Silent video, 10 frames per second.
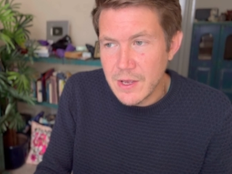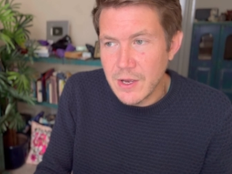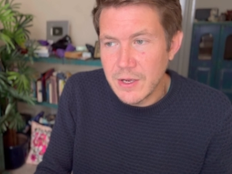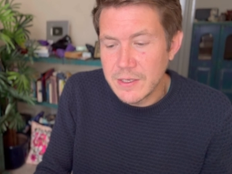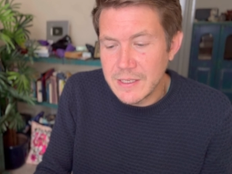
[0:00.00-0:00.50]

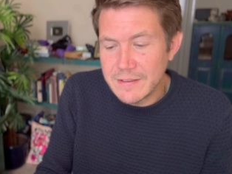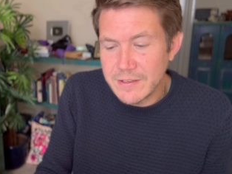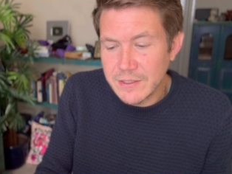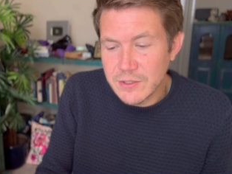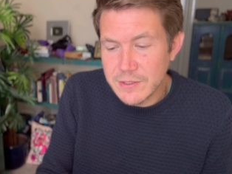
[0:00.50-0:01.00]
earn a
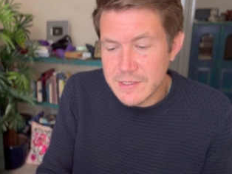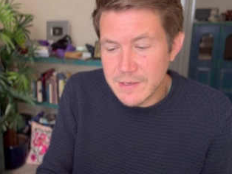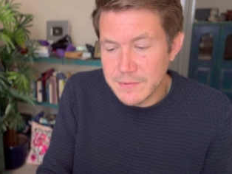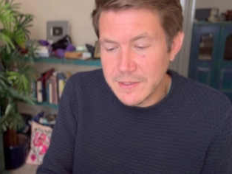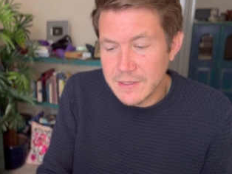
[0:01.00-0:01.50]
living doing
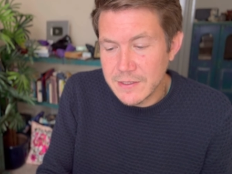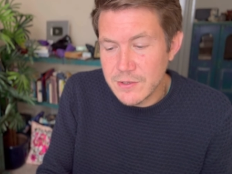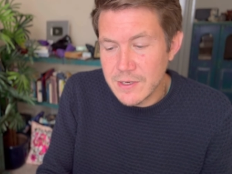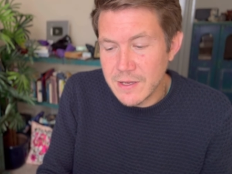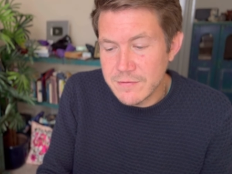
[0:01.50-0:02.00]
something that you
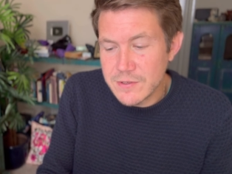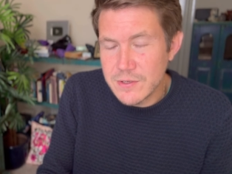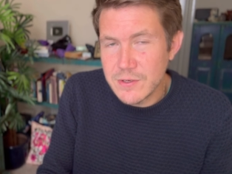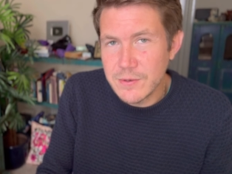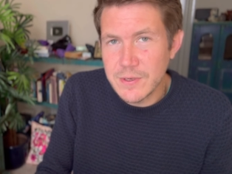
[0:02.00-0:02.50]
love to
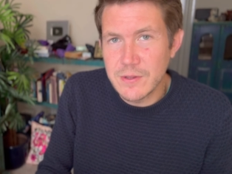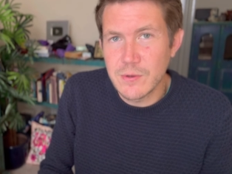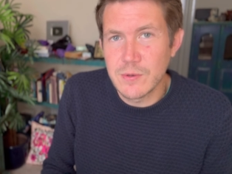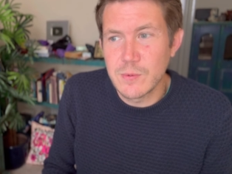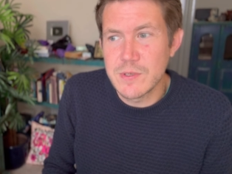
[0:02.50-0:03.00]
do and
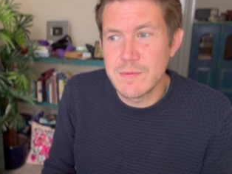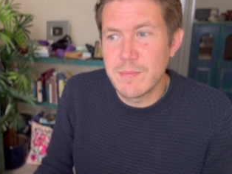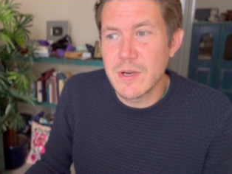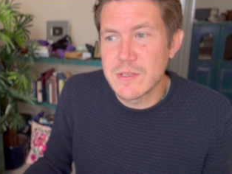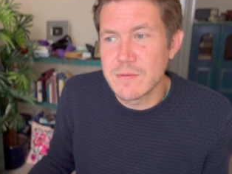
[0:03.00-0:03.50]
thought was
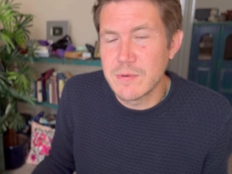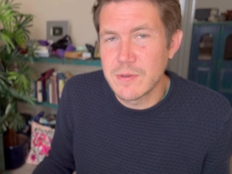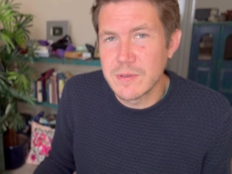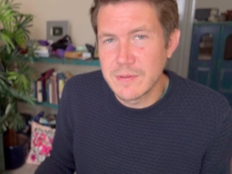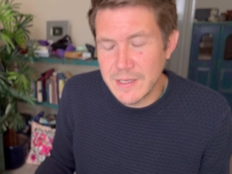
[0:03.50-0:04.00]

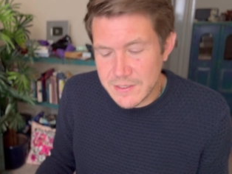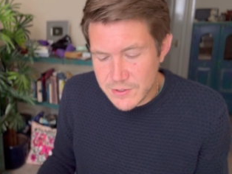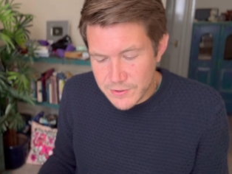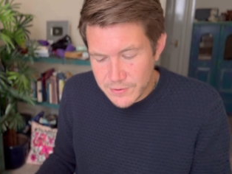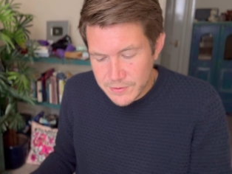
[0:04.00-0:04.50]
impossible, and
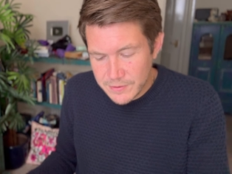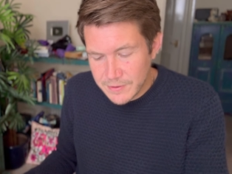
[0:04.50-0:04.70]
to